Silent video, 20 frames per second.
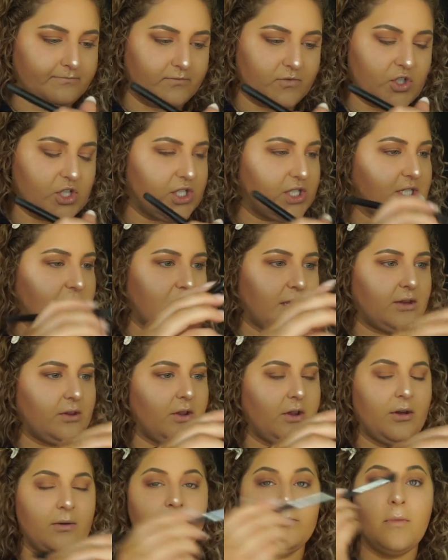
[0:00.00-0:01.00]
Just like a
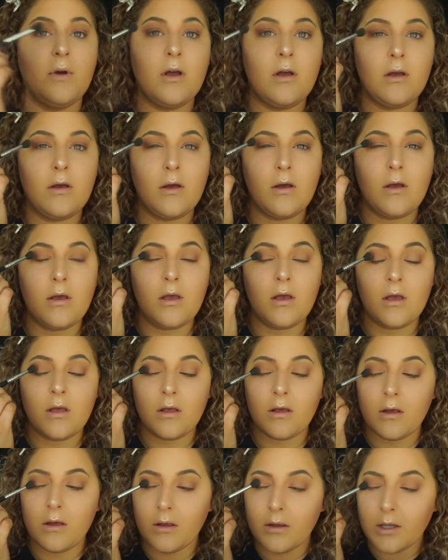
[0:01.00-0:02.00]

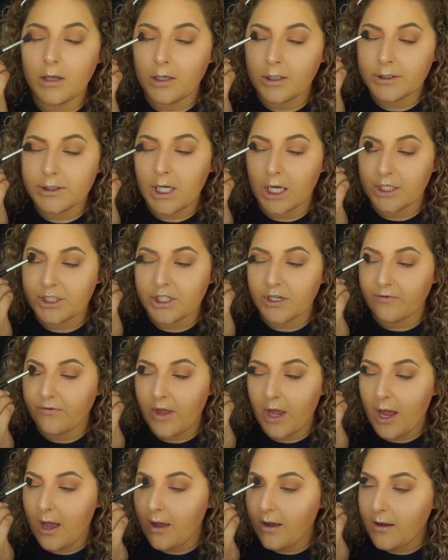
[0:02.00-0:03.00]
little touch of
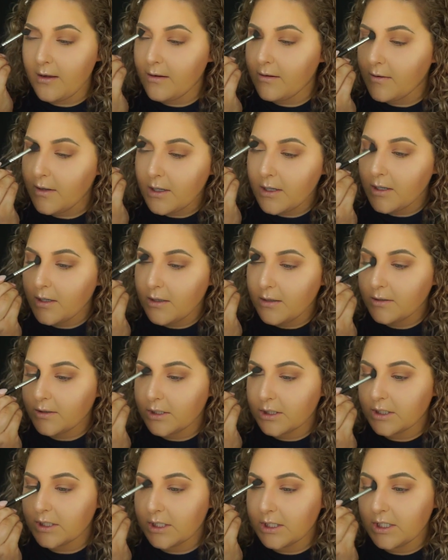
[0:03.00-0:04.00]
that,
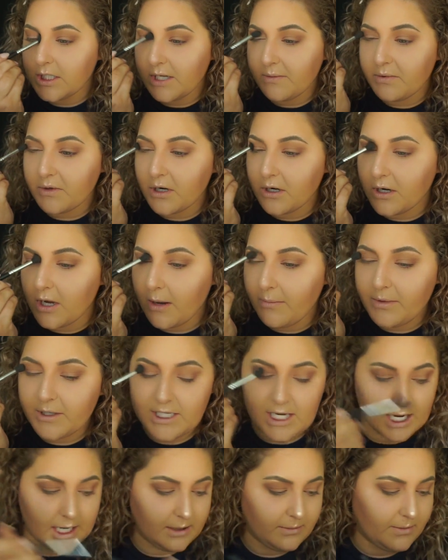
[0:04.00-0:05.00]
just to deepen it up a
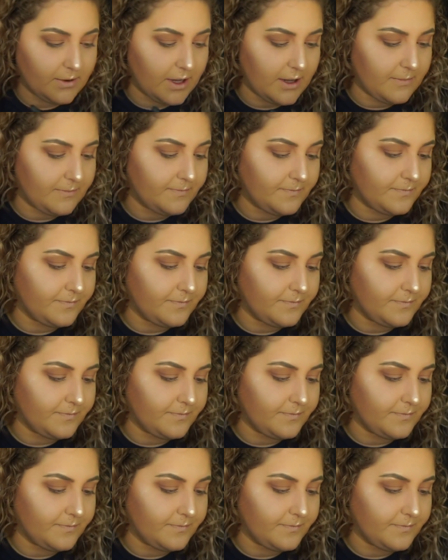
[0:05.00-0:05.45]
tiny bit.